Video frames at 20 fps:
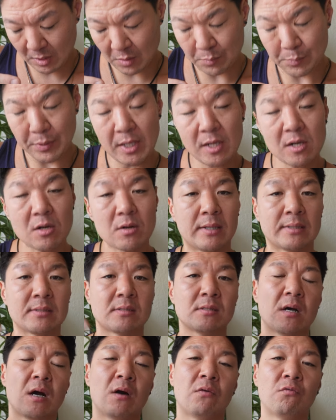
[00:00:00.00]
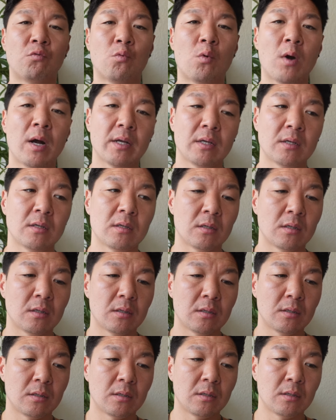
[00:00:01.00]
appearance of what
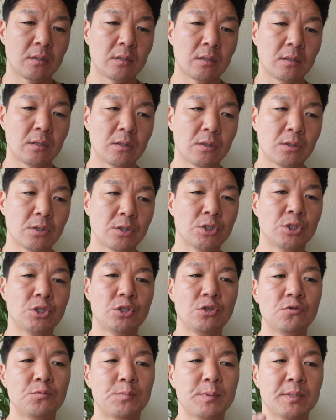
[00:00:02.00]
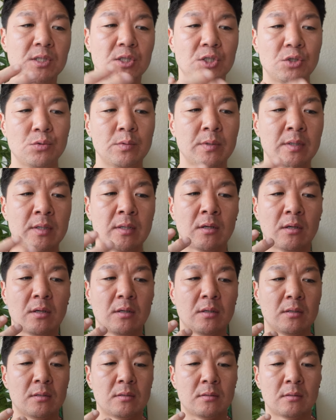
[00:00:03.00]
you've been doing
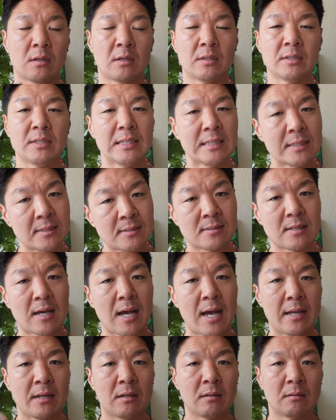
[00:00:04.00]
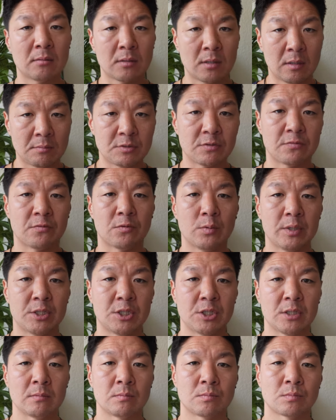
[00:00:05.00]
on the inside come to
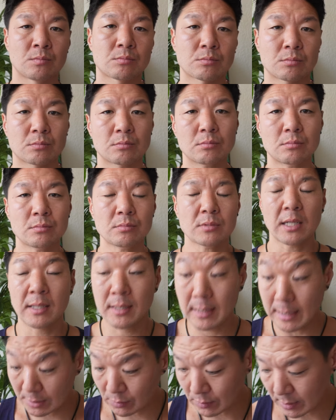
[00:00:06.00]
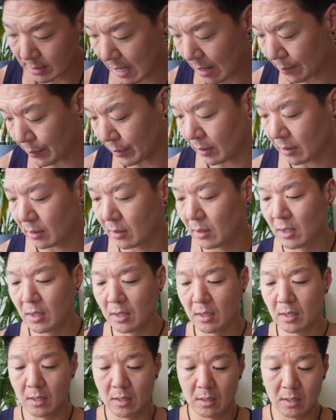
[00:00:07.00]
fruition. That's what's happening.
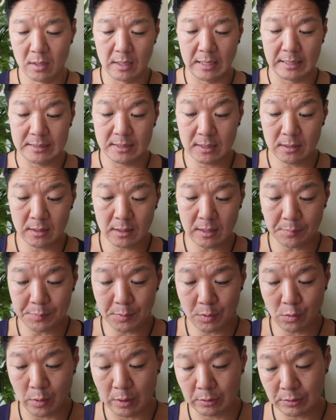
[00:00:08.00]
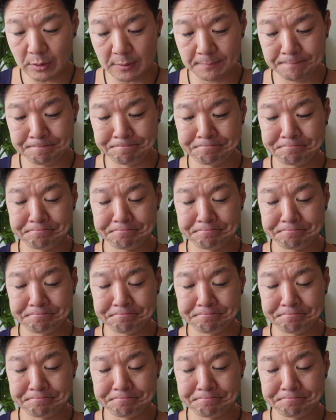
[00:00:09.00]
I did look up a quote.